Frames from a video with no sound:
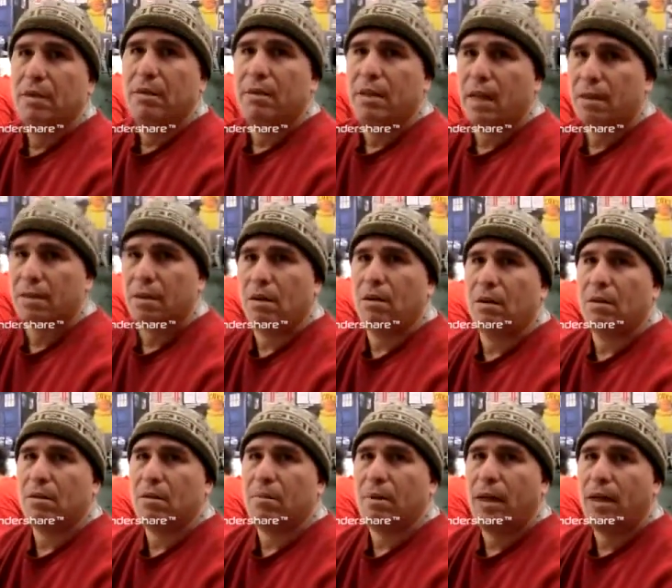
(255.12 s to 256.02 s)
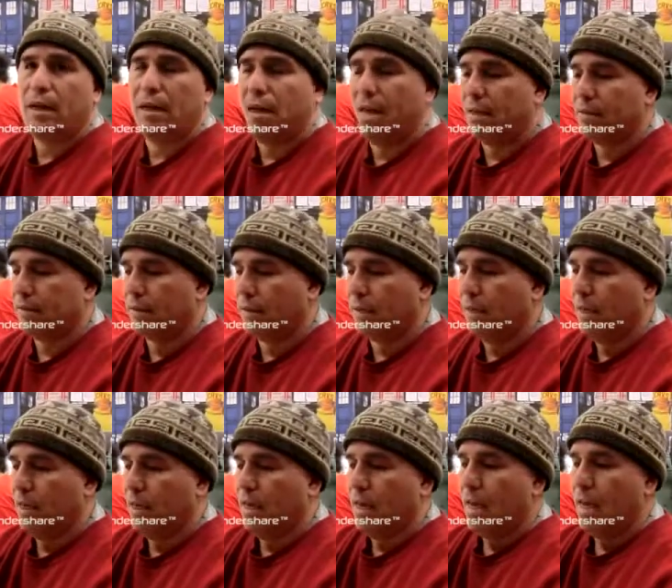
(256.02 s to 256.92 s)
That's how long the battle lasted.
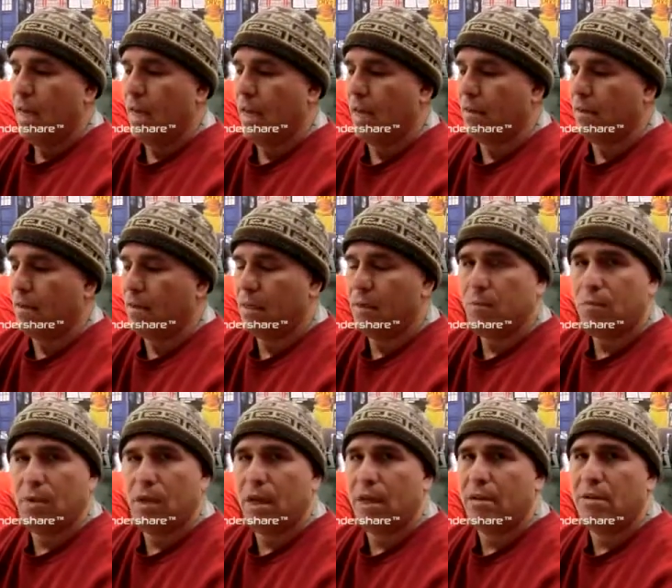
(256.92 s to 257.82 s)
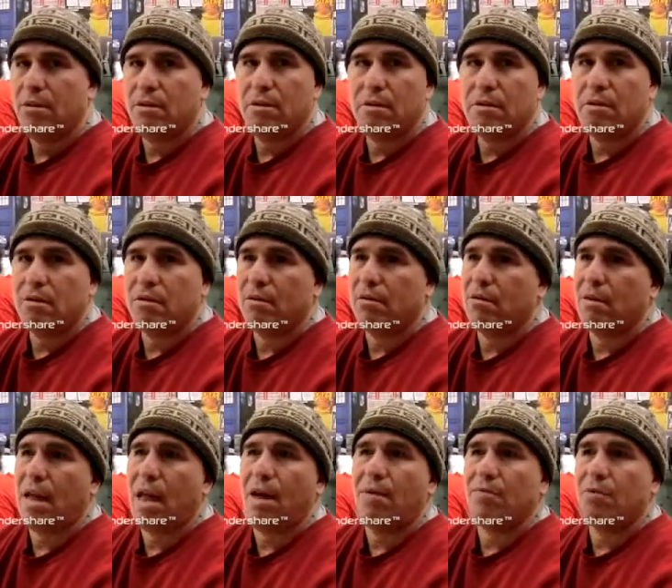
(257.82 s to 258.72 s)
And
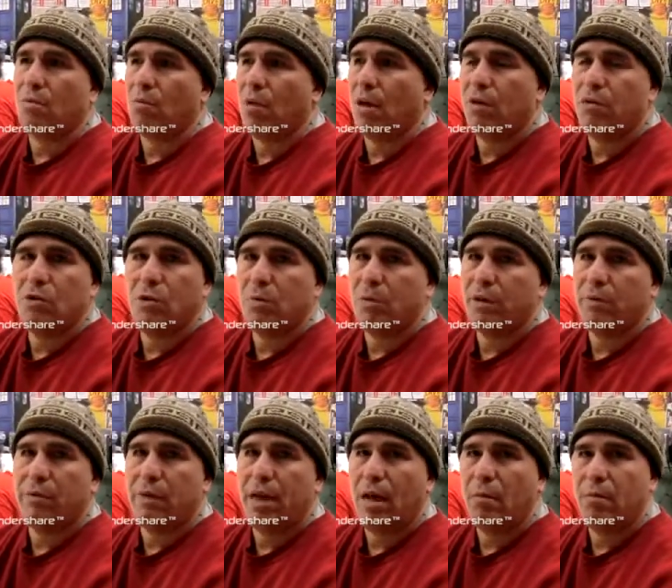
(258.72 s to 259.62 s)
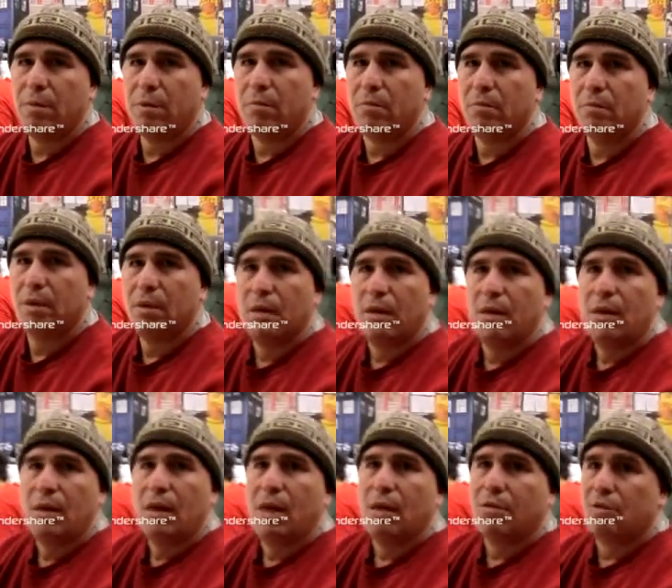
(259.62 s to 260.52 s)
after a while, nobody would help him.
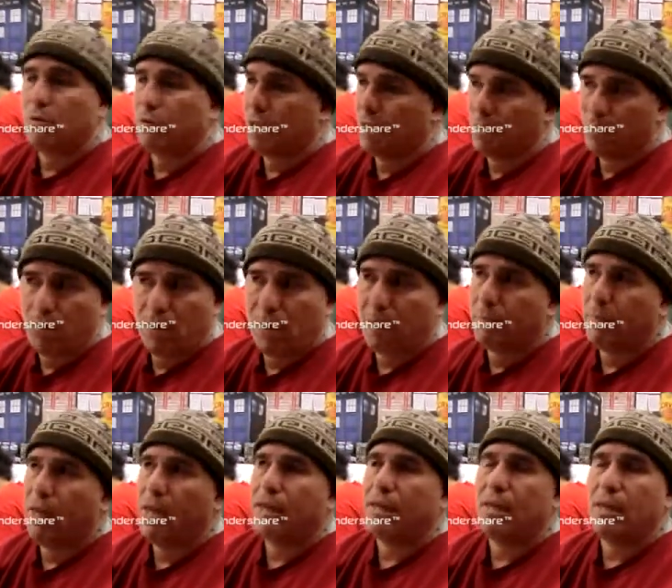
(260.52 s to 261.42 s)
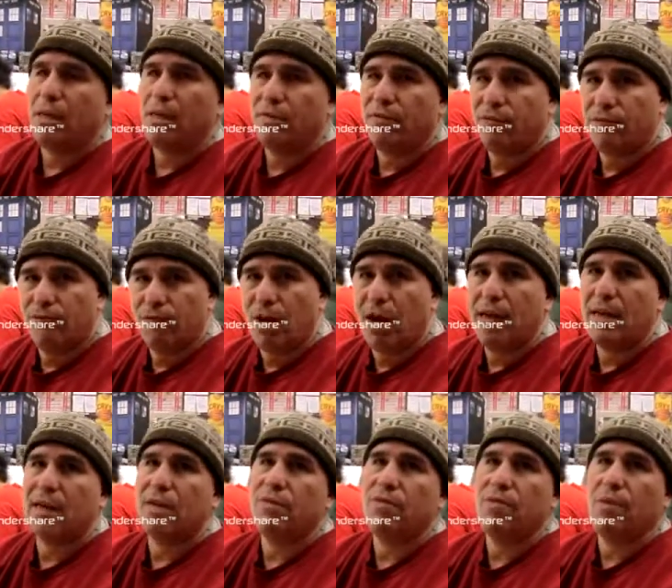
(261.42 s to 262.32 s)
And so he went back in, he
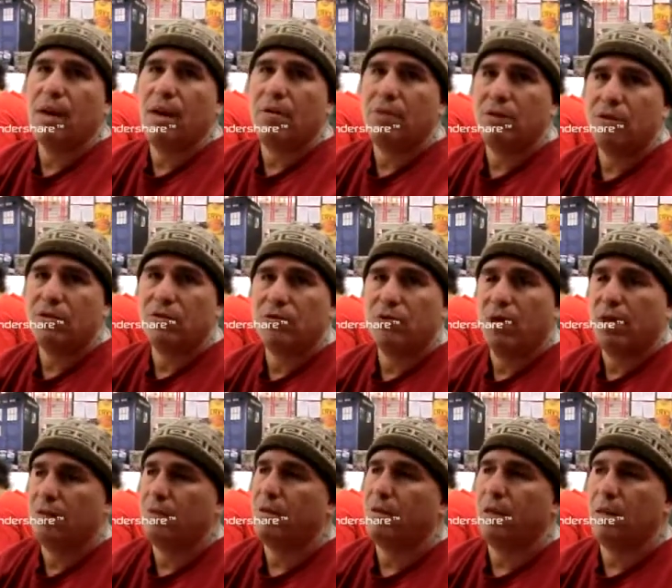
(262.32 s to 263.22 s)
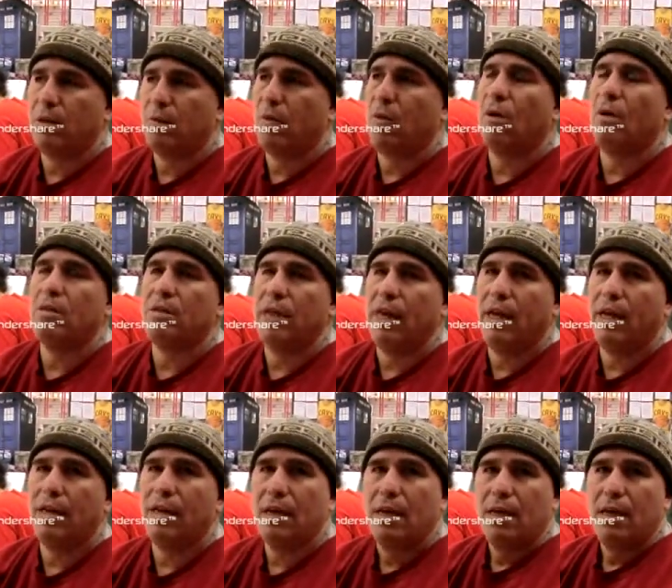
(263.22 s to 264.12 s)
finally found his friends, and they were all
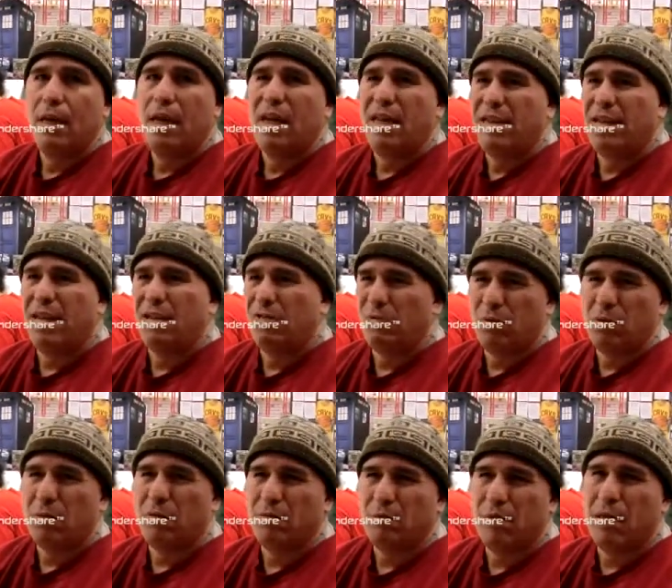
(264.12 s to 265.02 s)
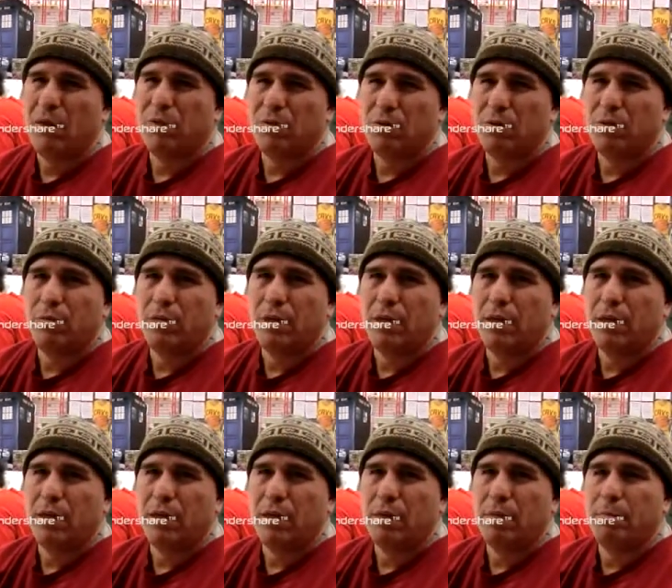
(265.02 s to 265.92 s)
dead. And that's what
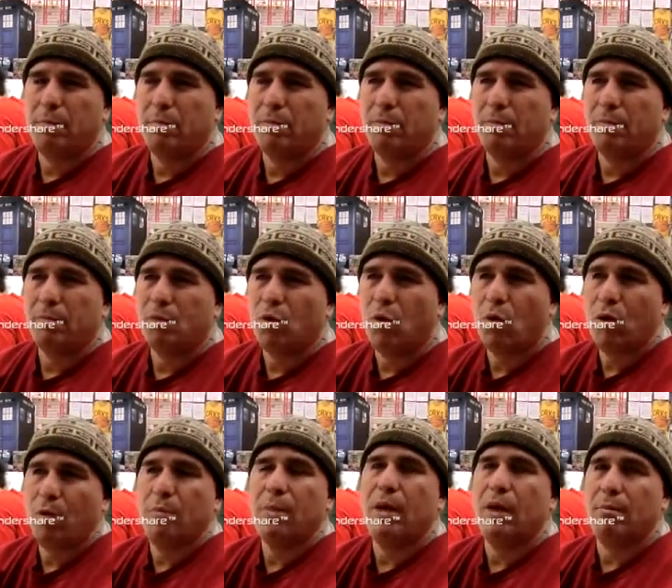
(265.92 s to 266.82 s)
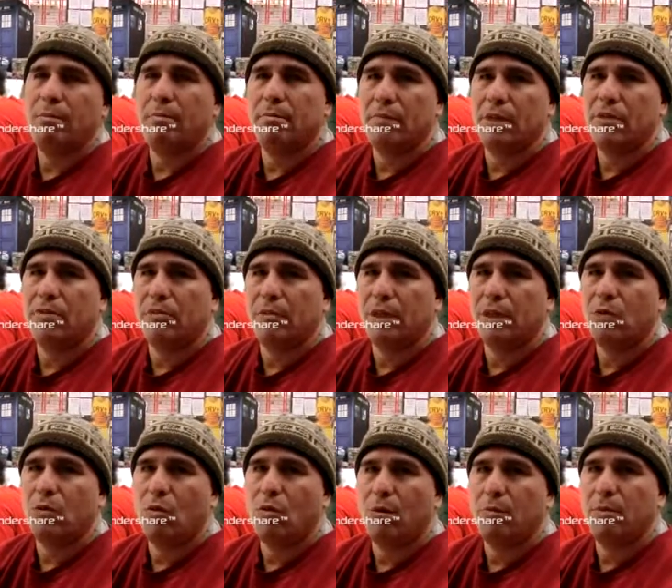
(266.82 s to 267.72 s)
really tore him up. It's really
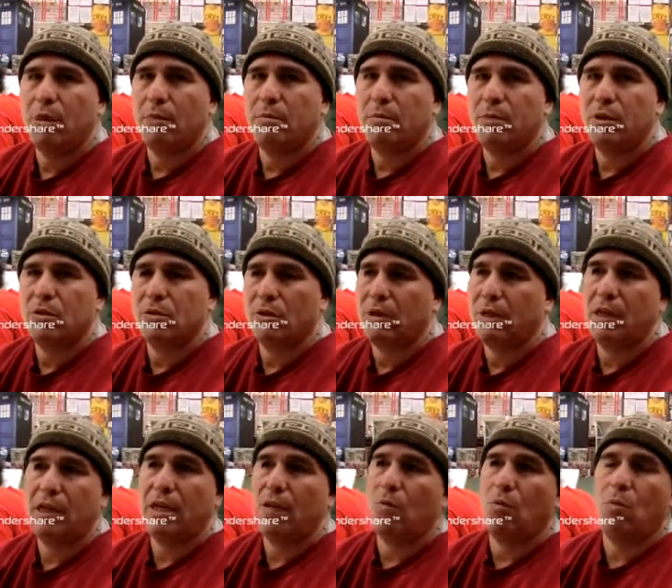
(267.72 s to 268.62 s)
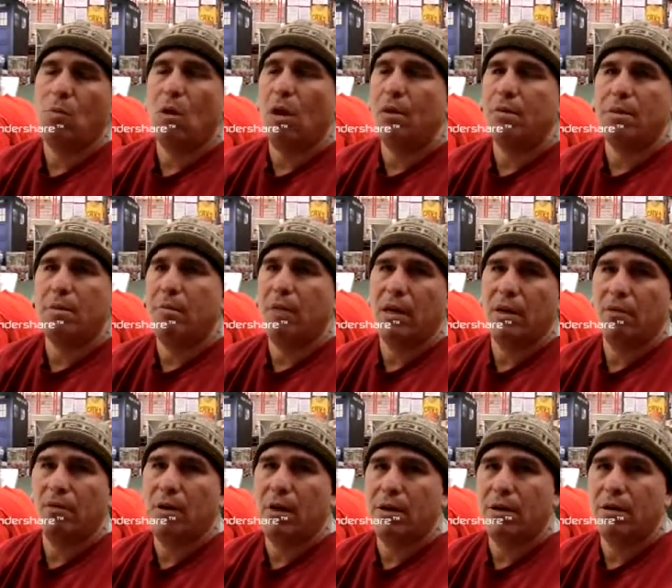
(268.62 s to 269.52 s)
tore him up. And so he didn't want the Medal
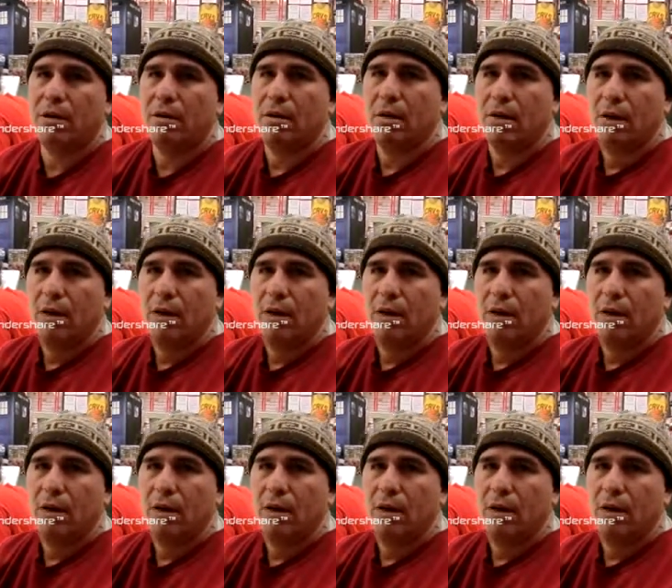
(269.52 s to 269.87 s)
of Honor.